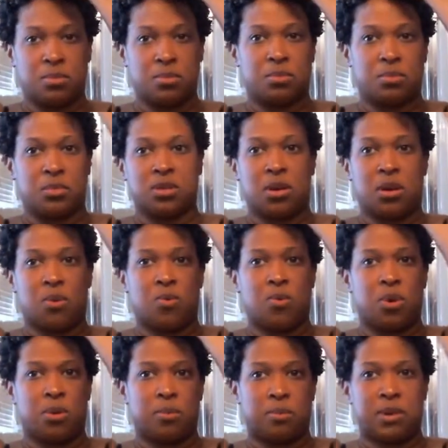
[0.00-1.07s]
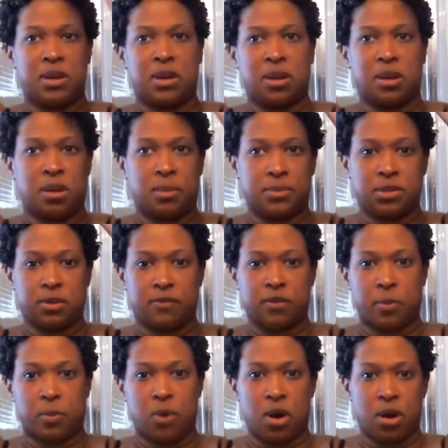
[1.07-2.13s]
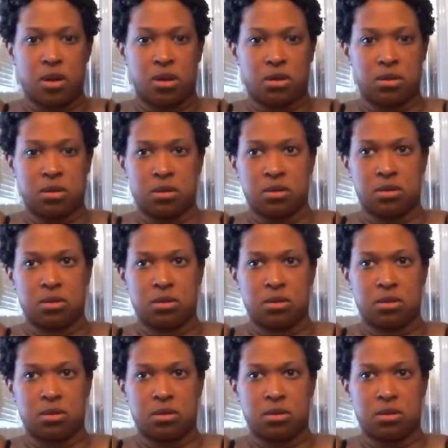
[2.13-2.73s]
because I don't want big clumps of the product